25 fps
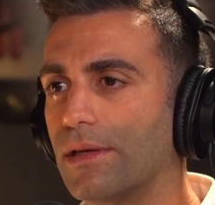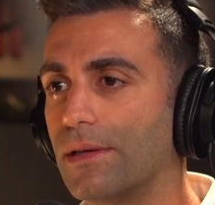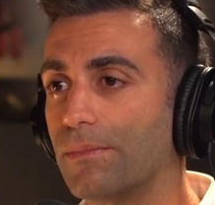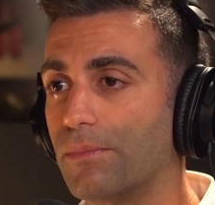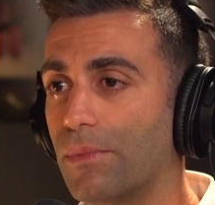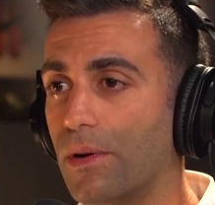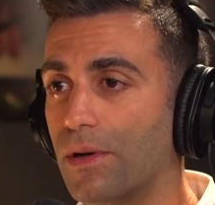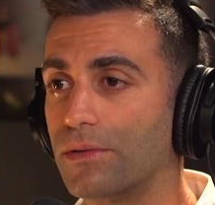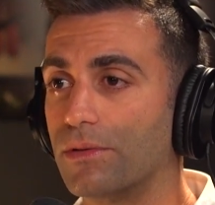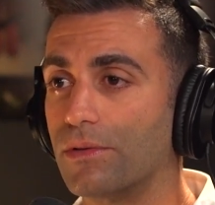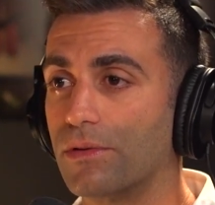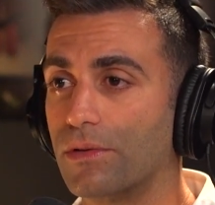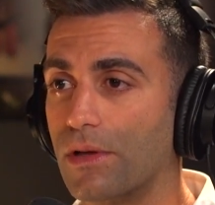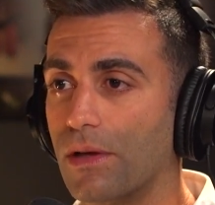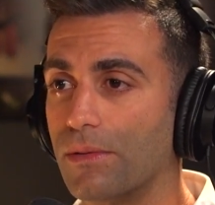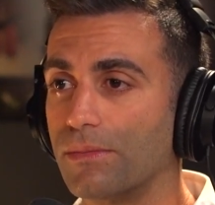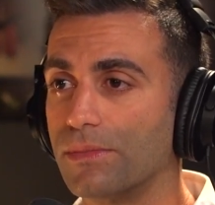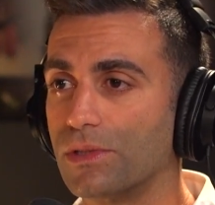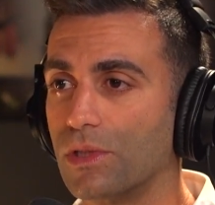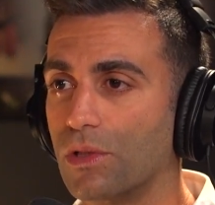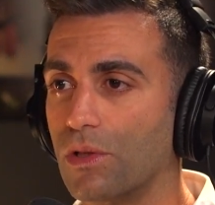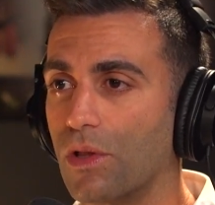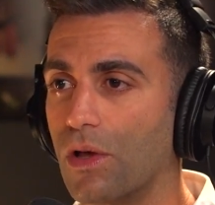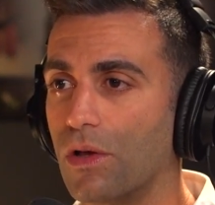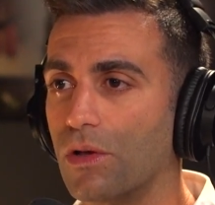partner comes
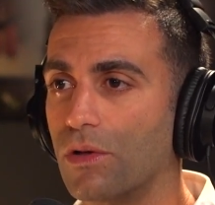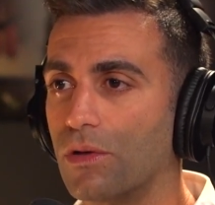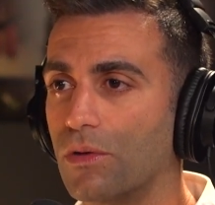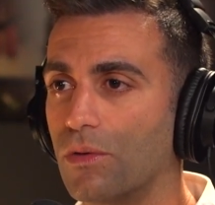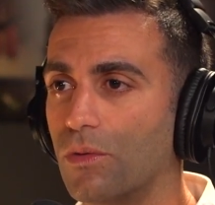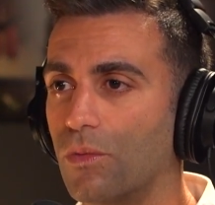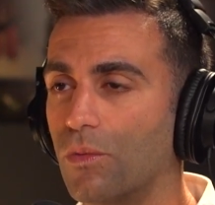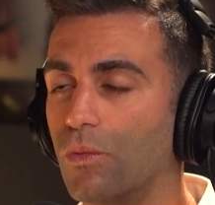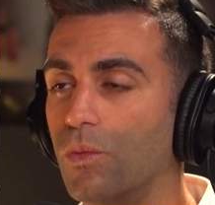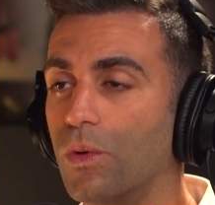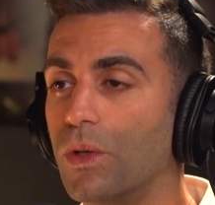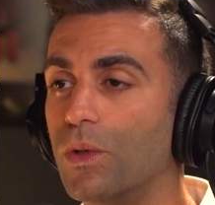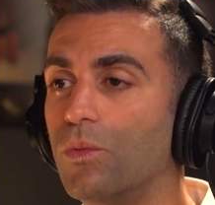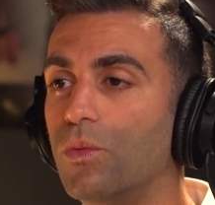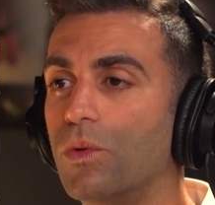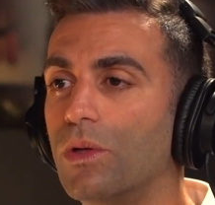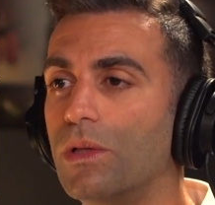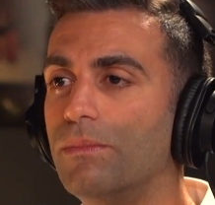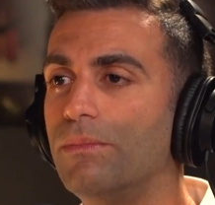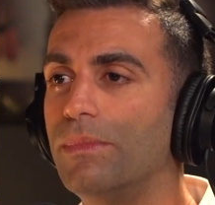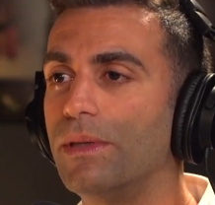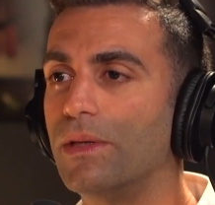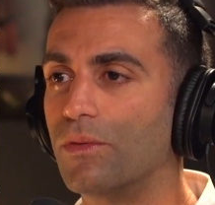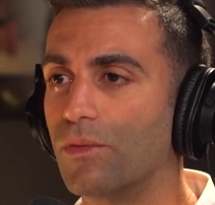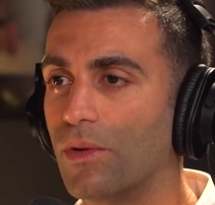along, we will
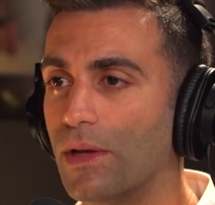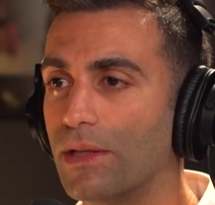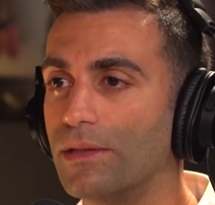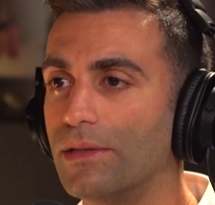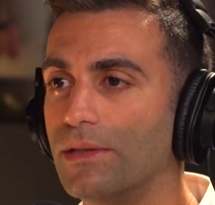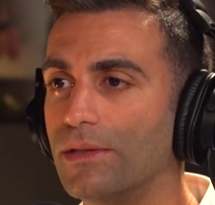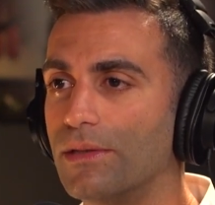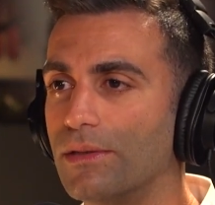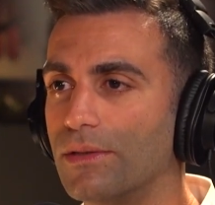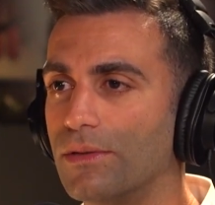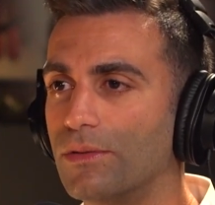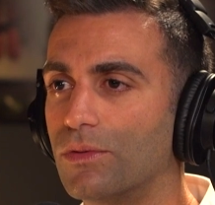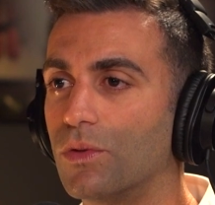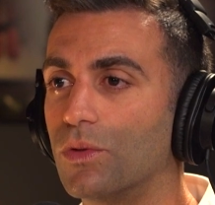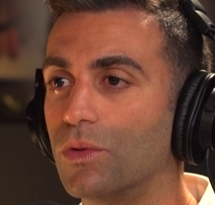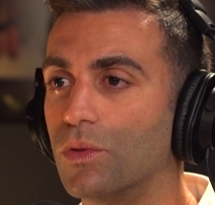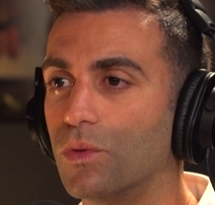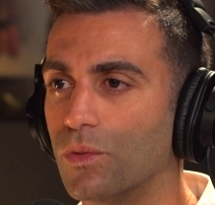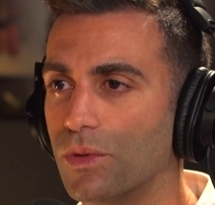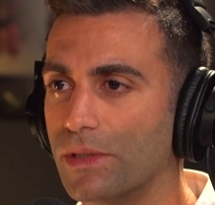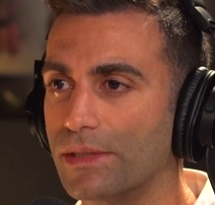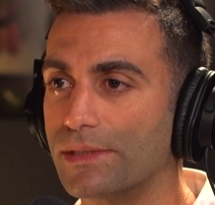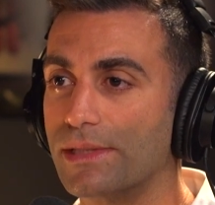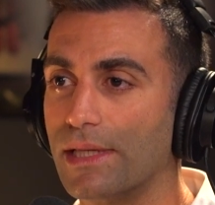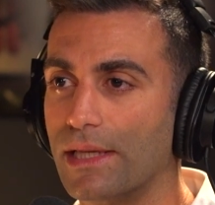be ready to
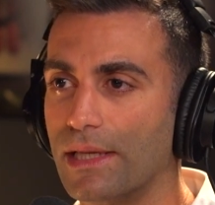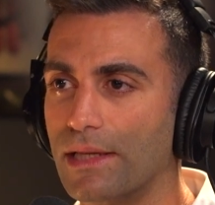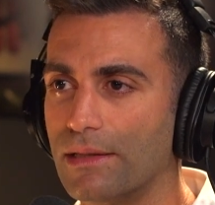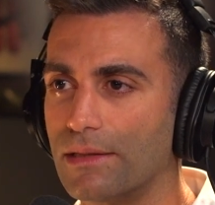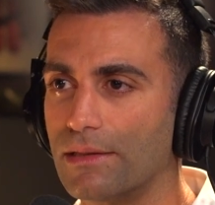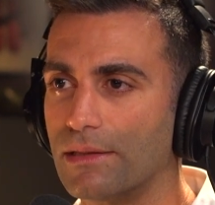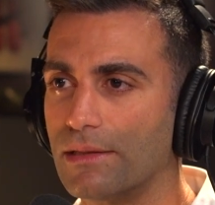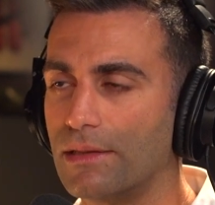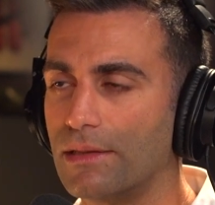do a sale.